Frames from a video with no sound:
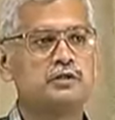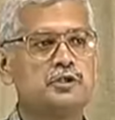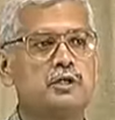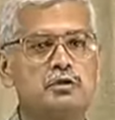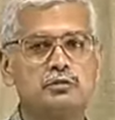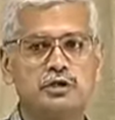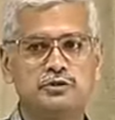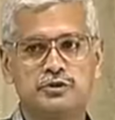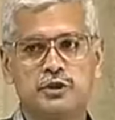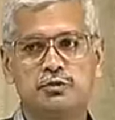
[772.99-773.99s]
W1
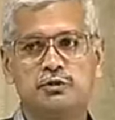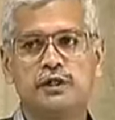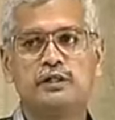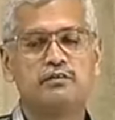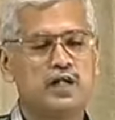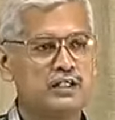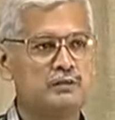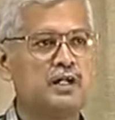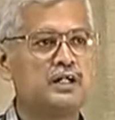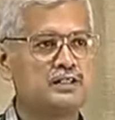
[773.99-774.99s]
to Wn and the
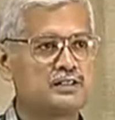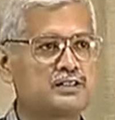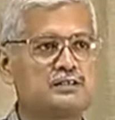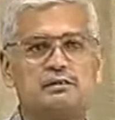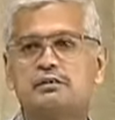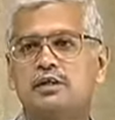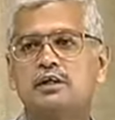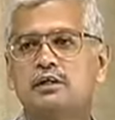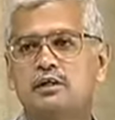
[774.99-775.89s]
bias, okay,